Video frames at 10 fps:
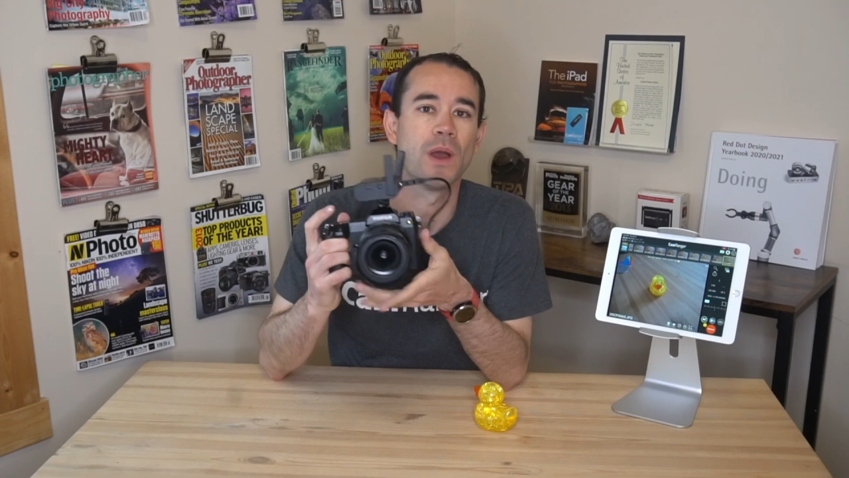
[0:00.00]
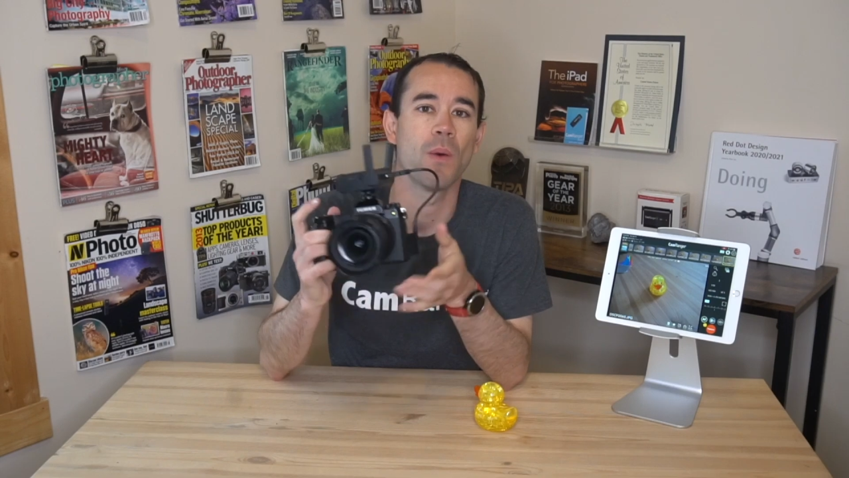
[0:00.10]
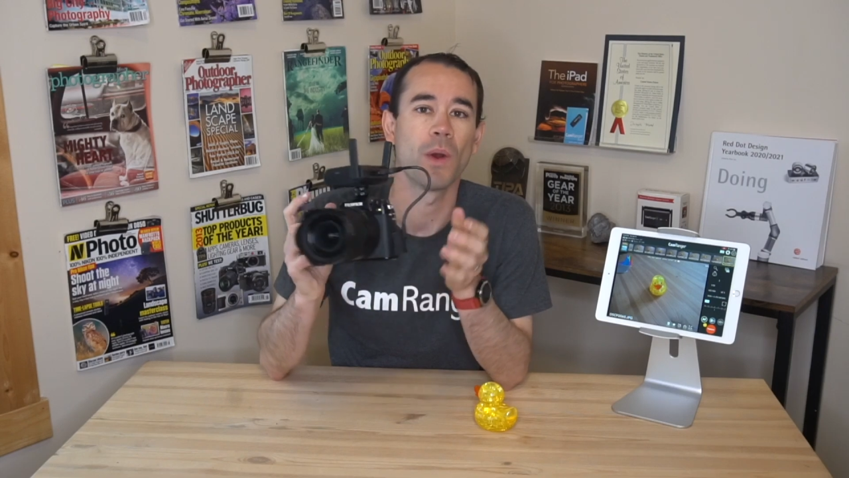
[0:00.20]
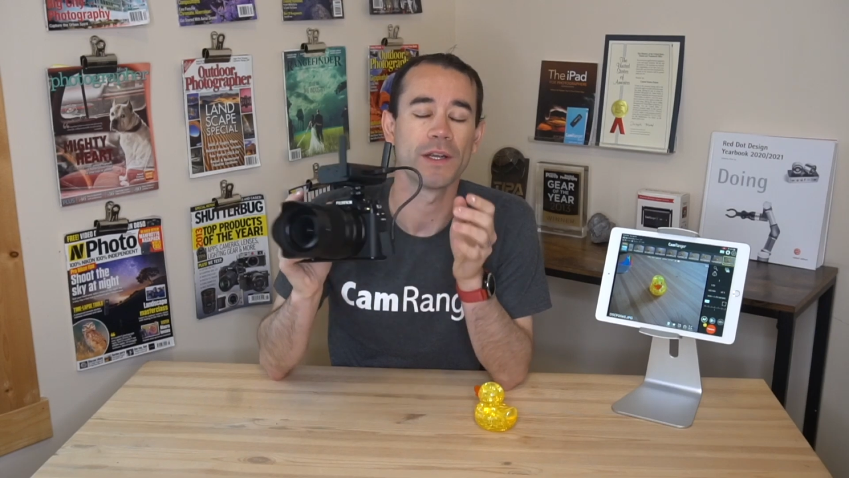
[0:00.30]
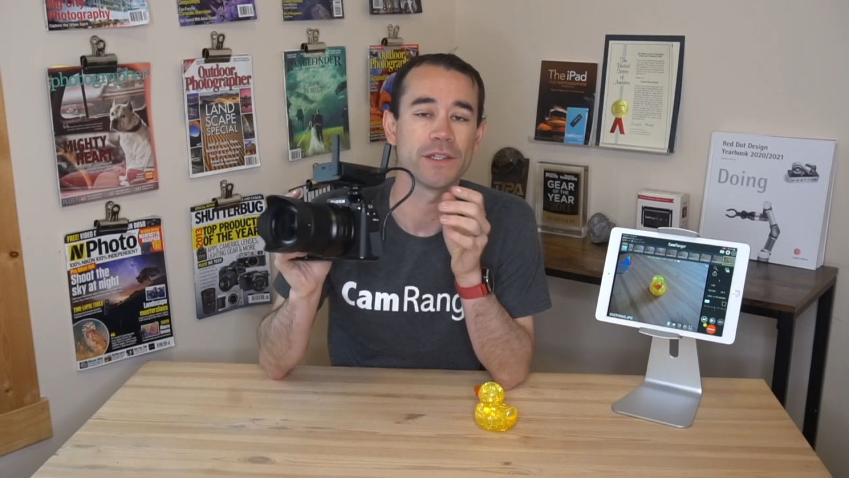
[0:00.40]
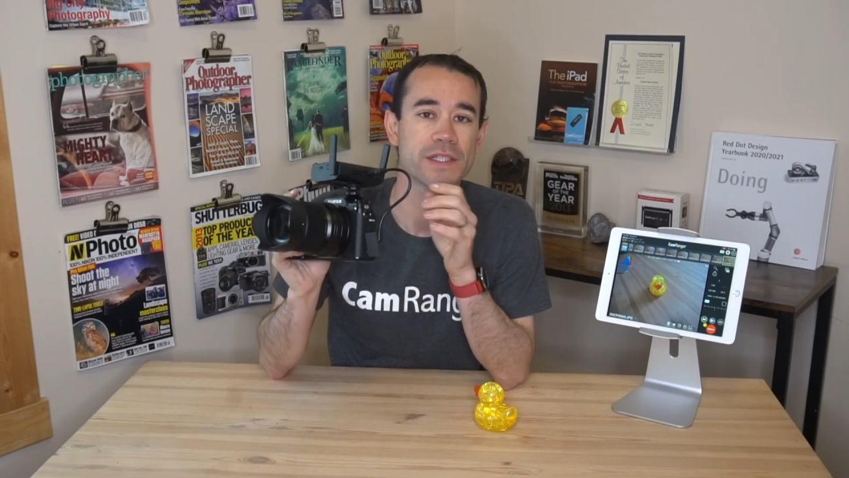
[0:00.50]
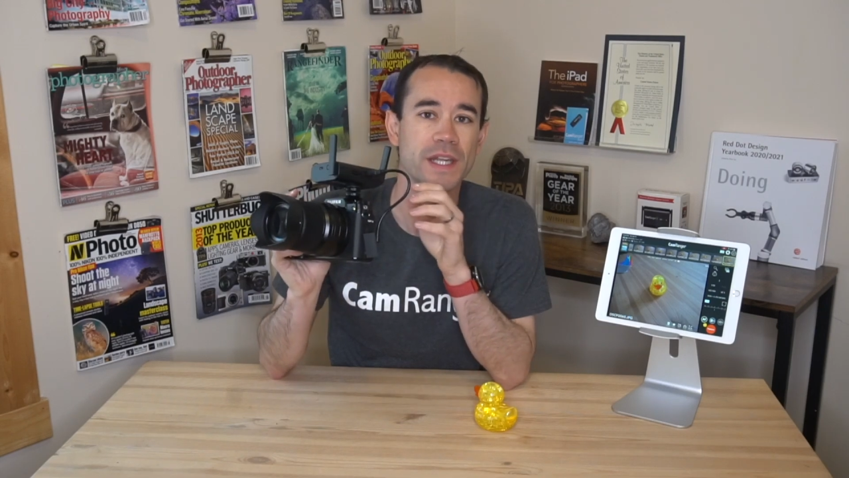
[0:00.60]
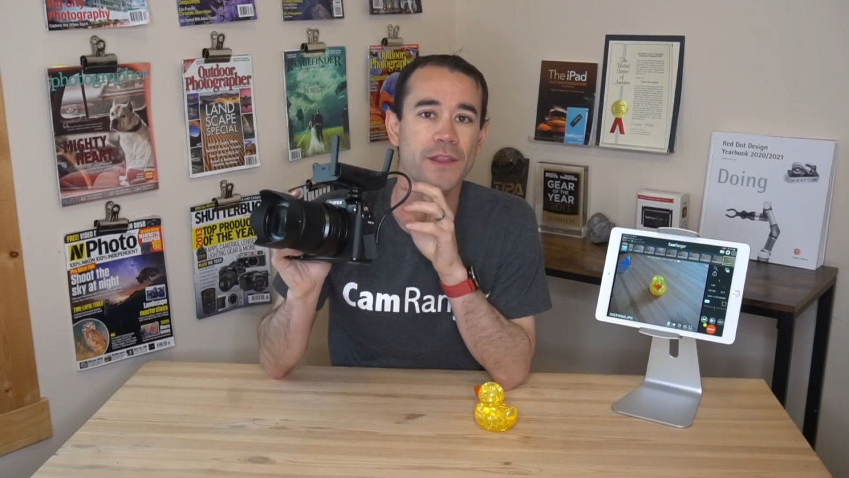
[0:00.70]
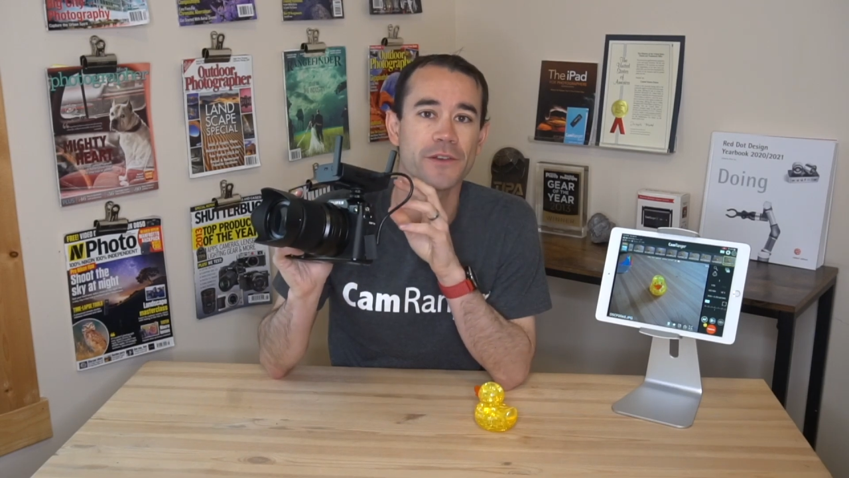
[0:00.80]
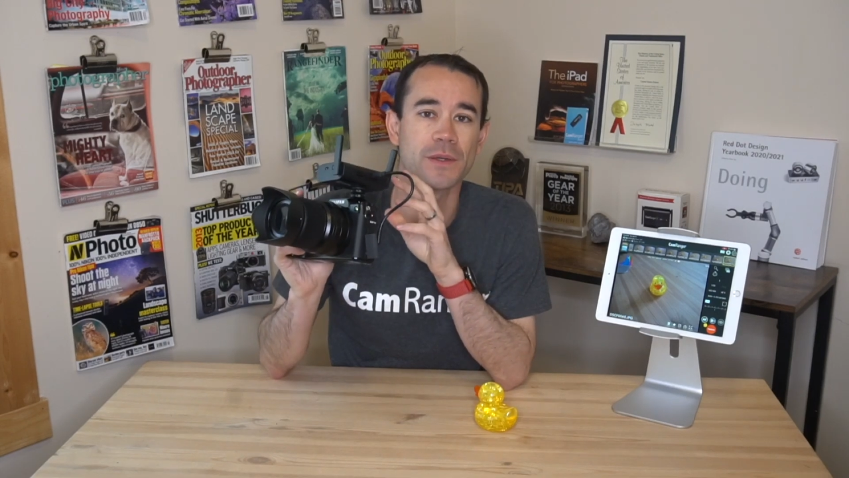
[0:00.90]
wireless
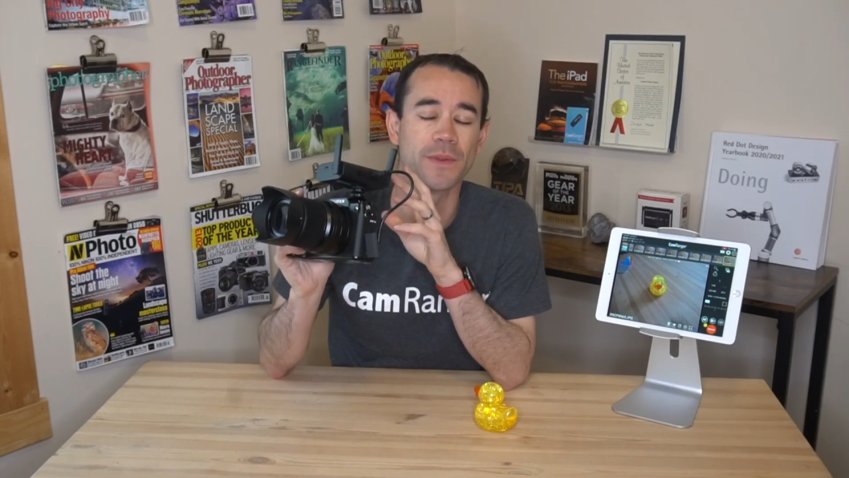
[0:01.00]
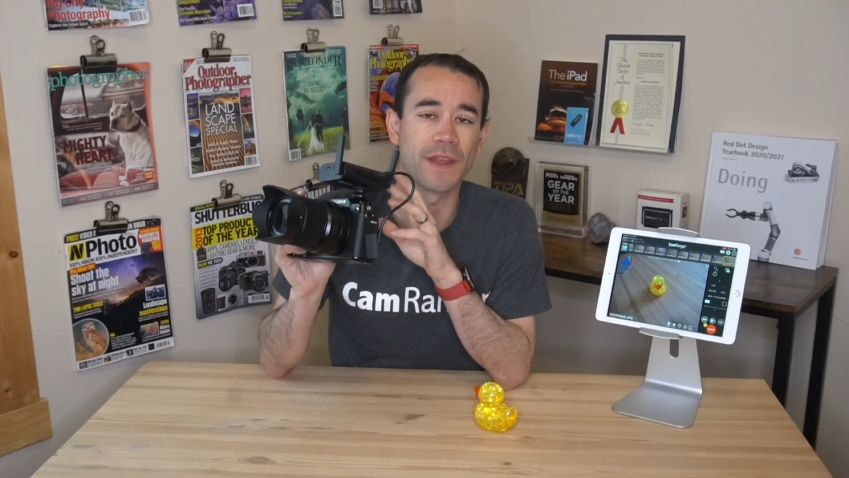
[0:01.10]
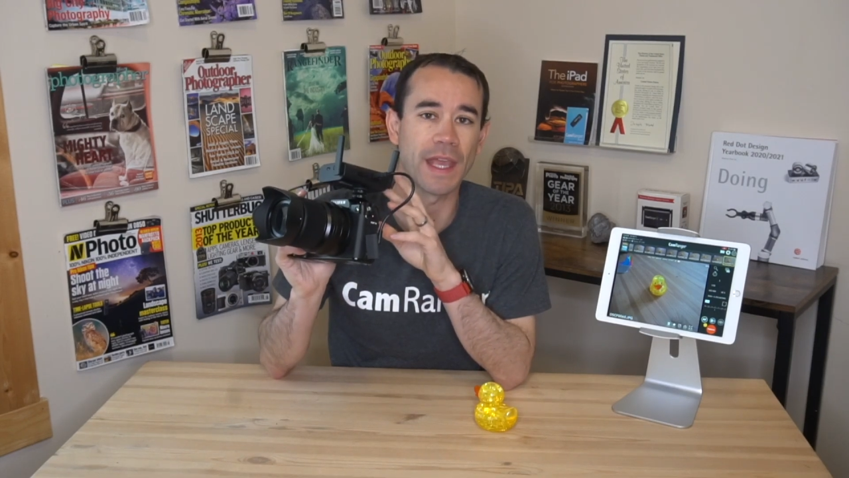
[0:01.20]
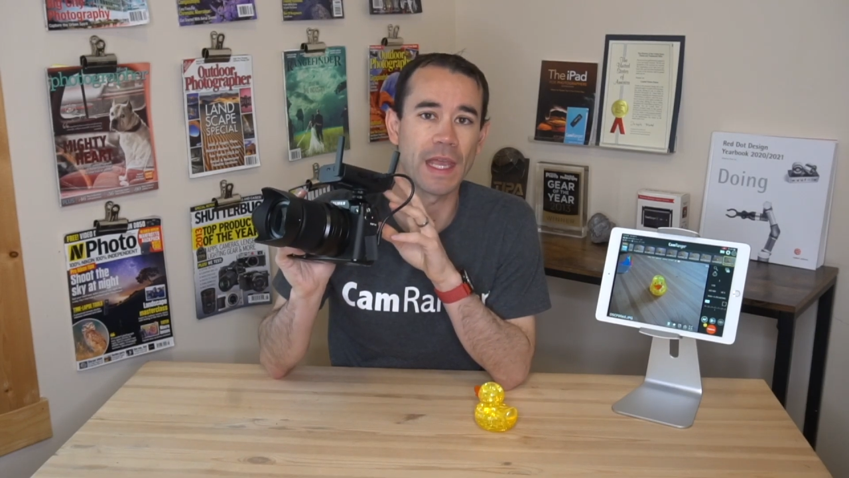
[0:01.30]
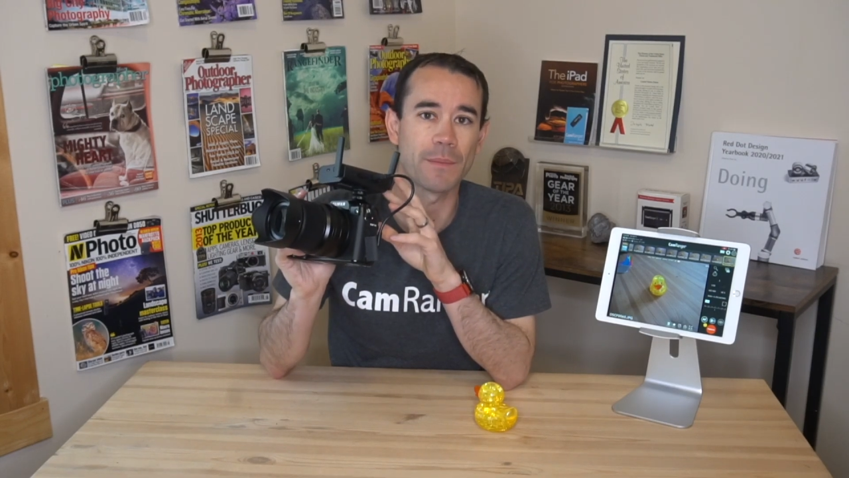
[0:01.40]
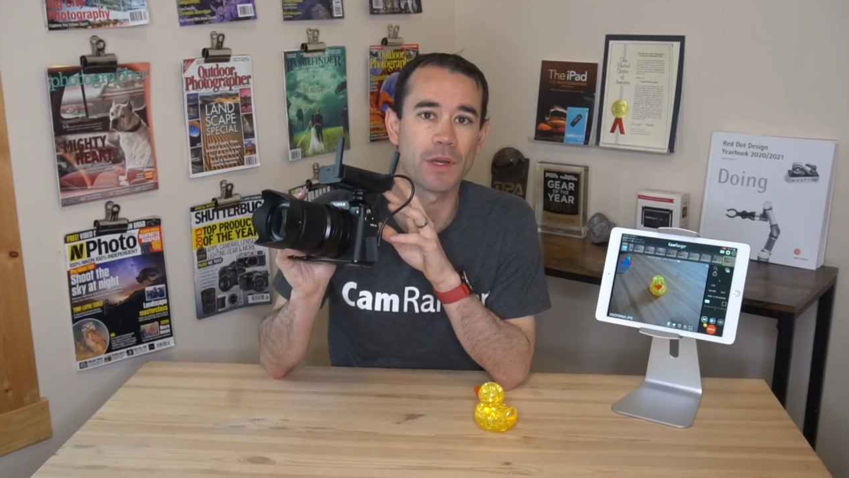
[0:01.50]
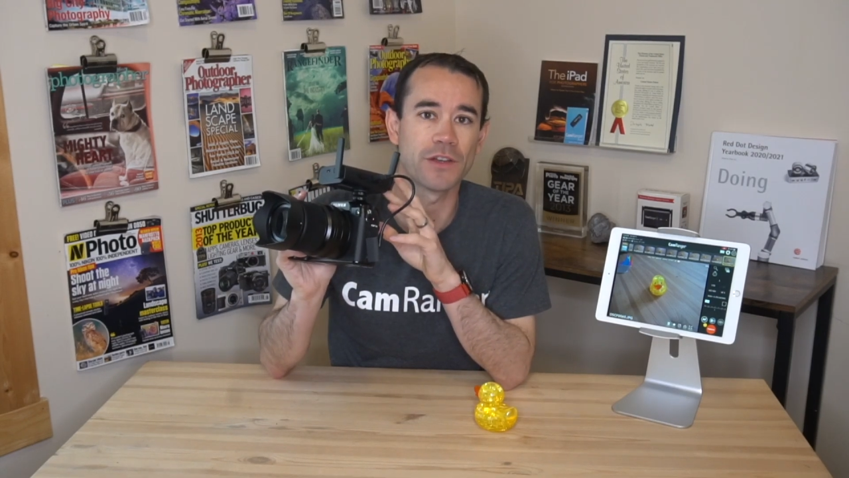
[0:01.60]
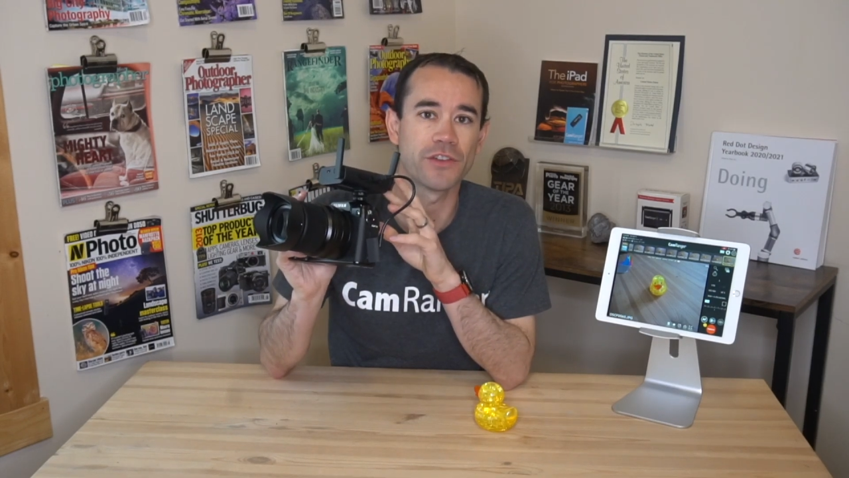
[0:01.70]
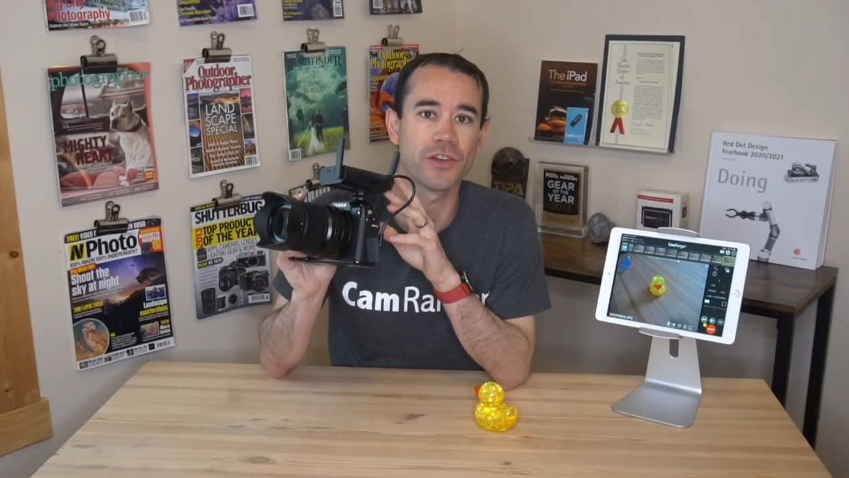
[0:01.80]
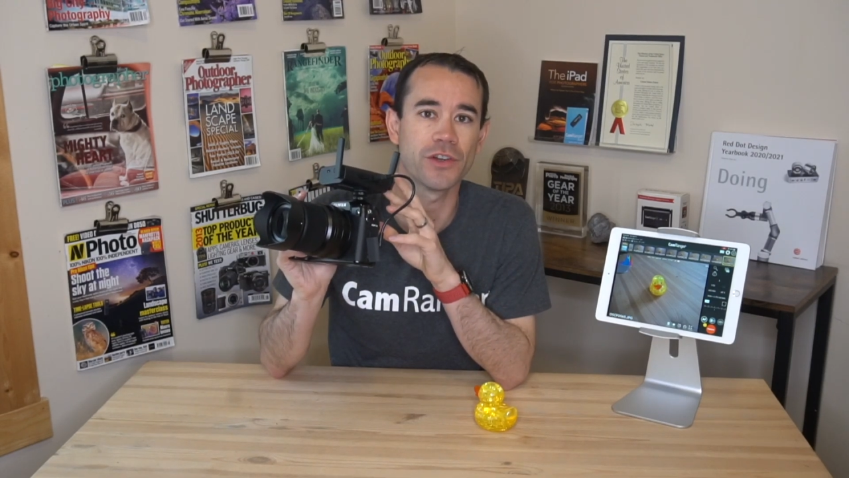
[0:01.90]
tethering with the
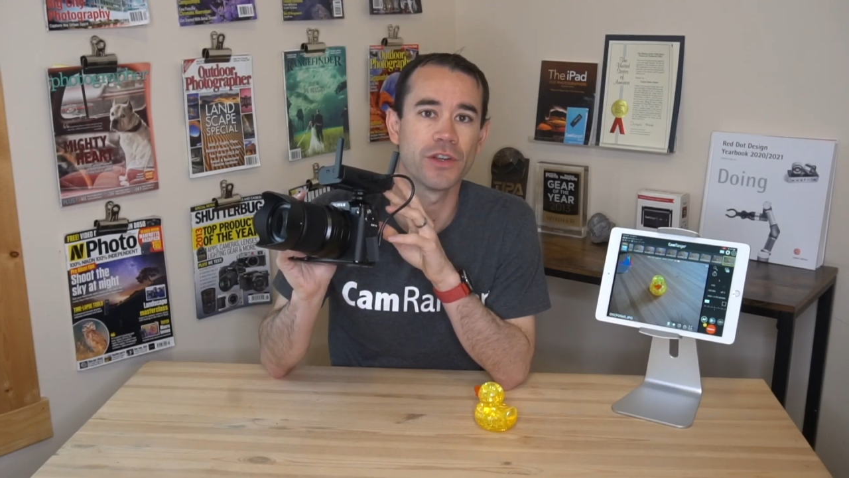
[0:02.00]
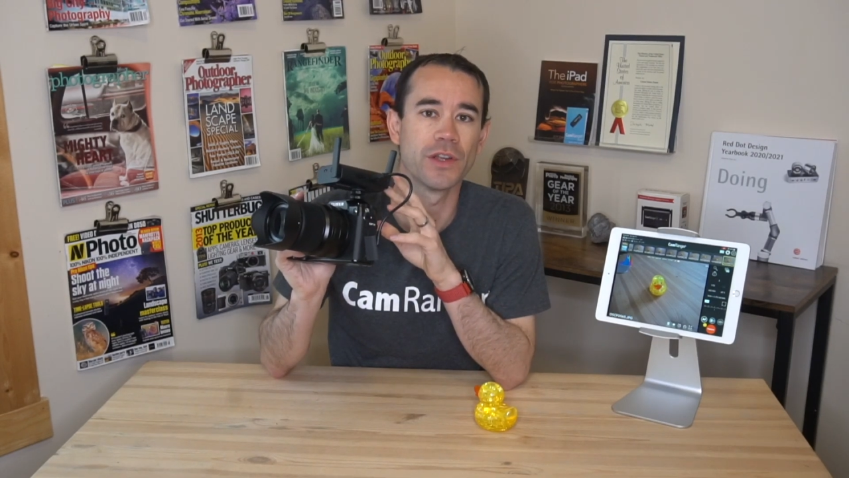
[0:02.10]
CamRanger